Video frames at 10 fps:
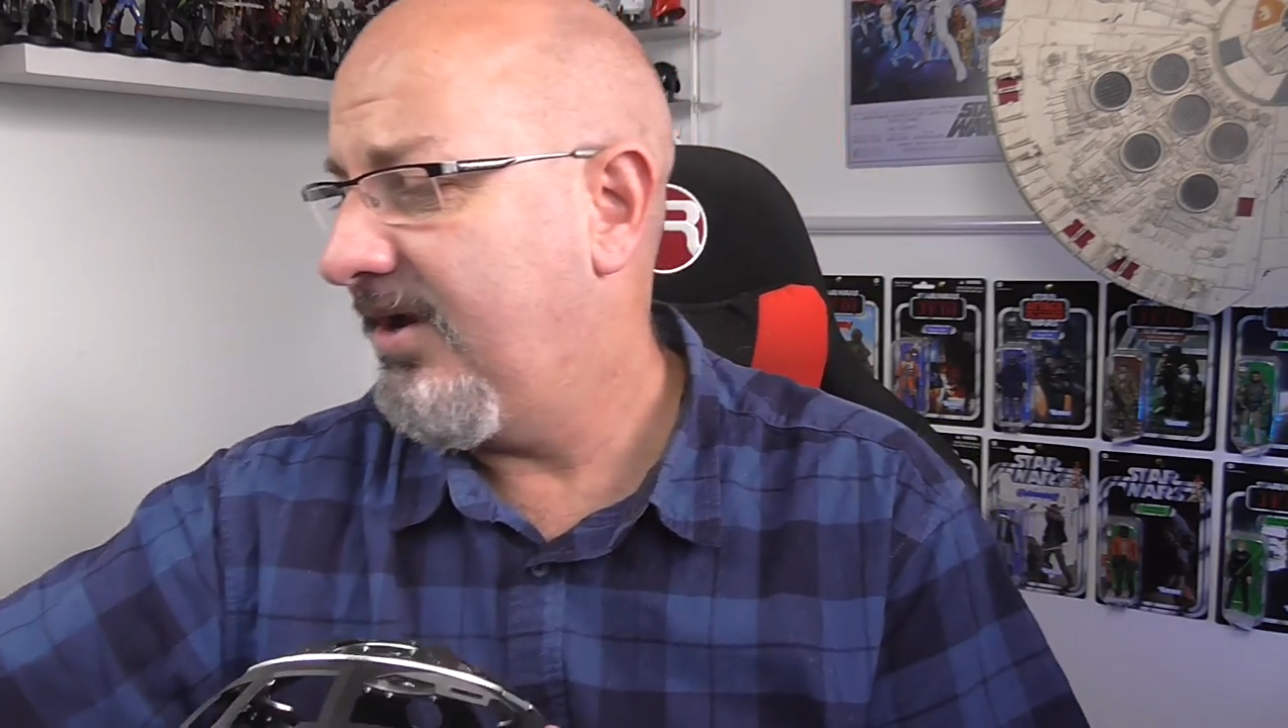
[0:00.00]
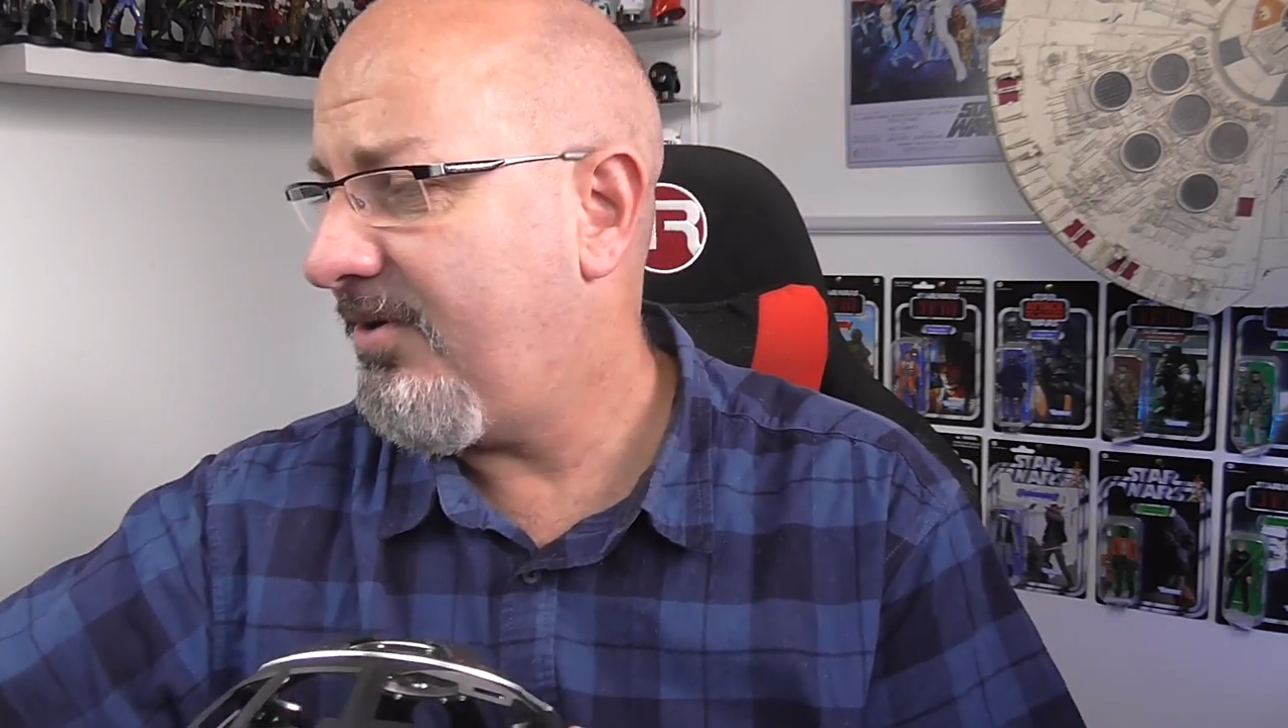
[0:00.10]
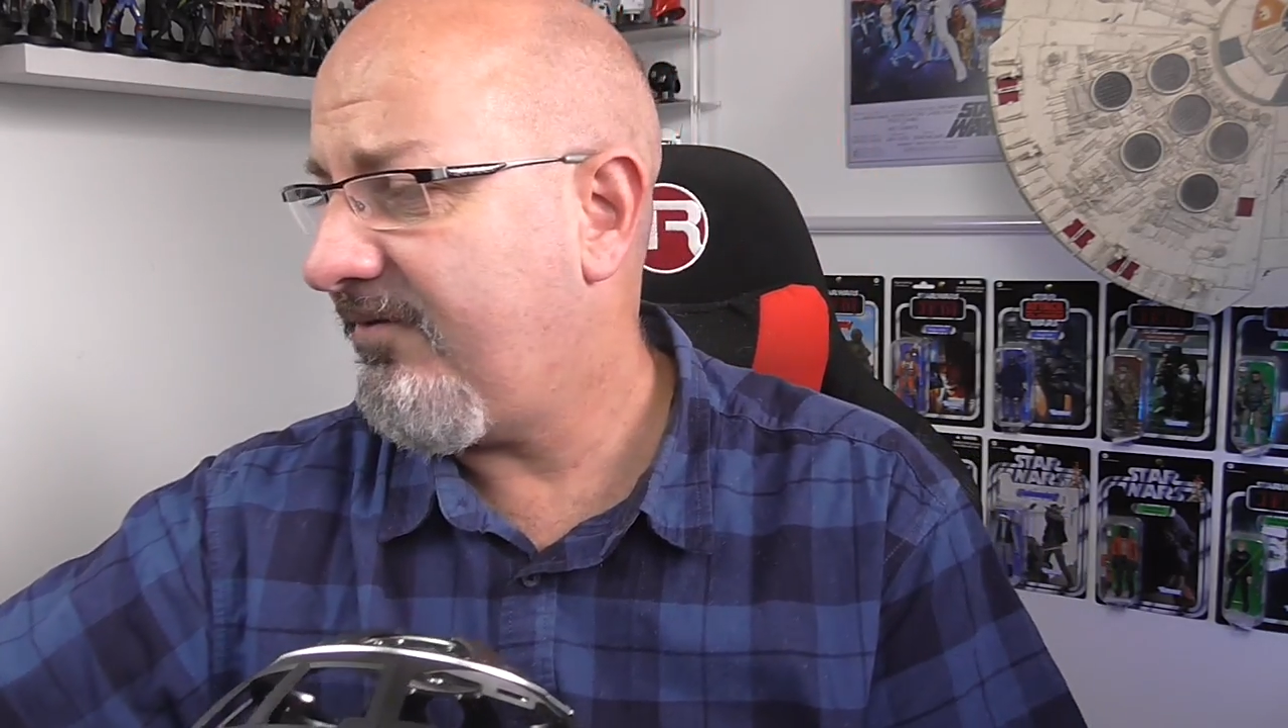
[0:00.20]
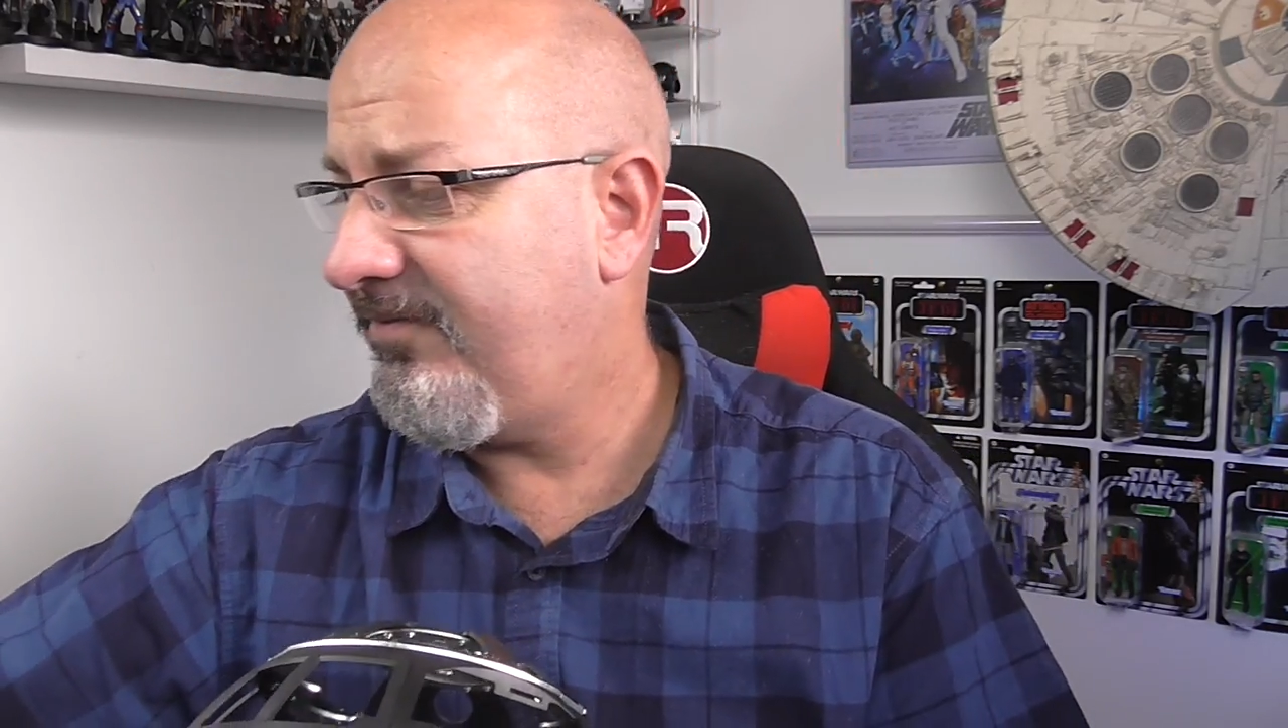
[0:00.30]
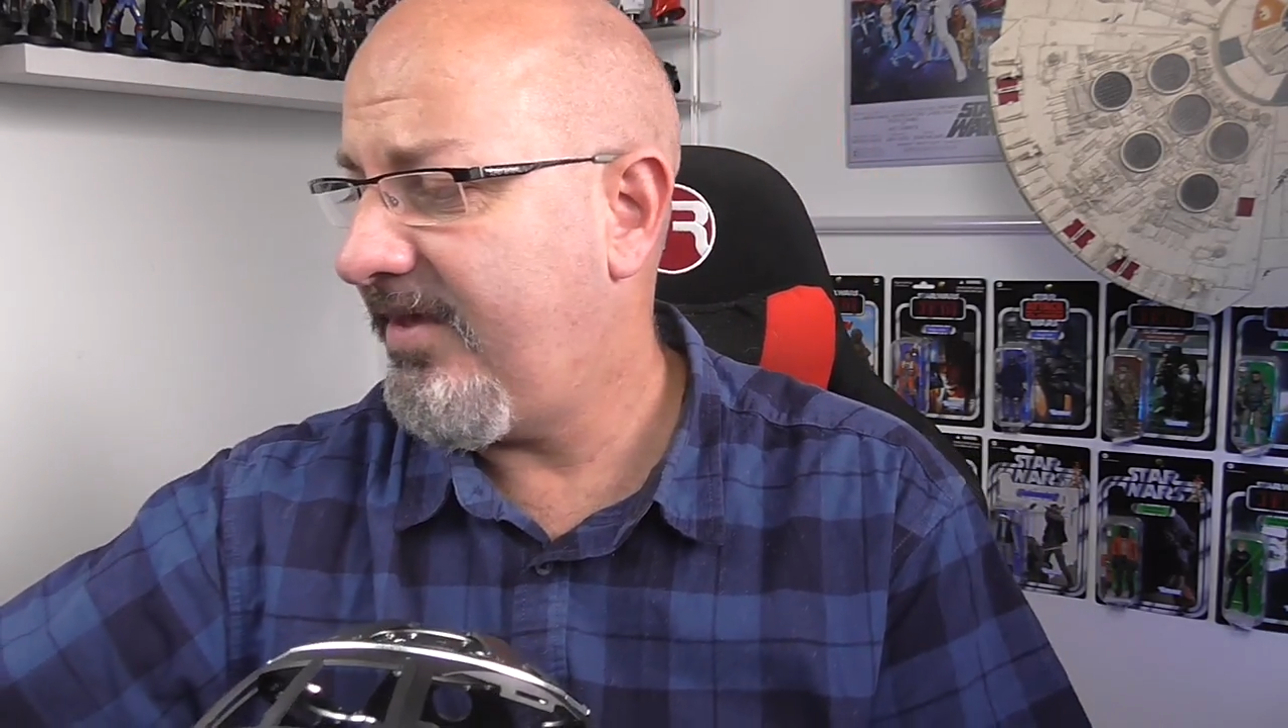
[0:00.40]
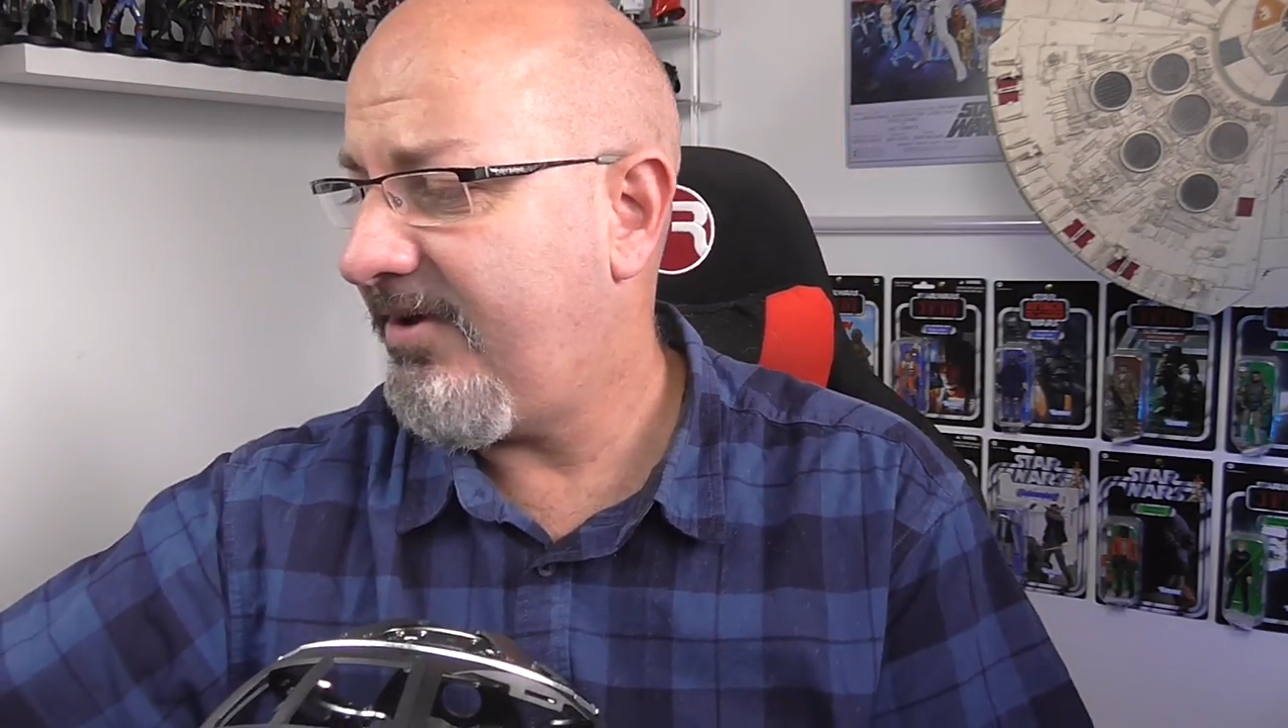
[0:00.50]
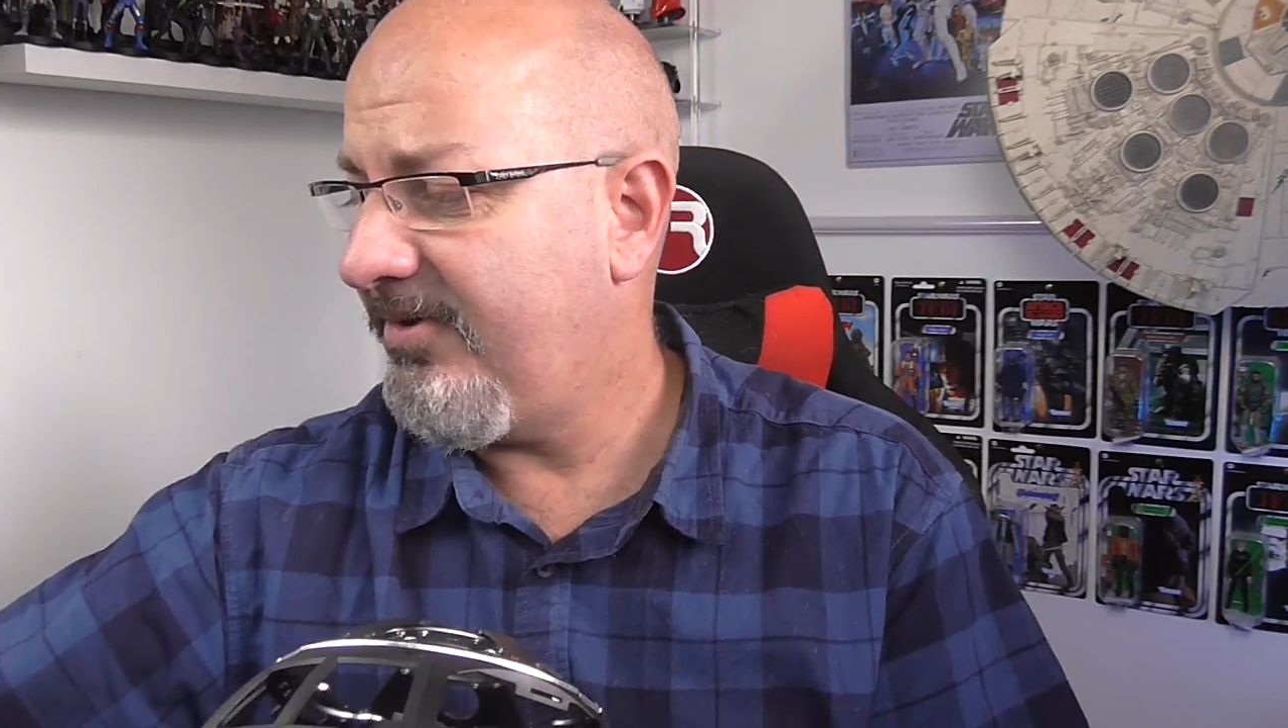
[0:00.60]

Apart from that,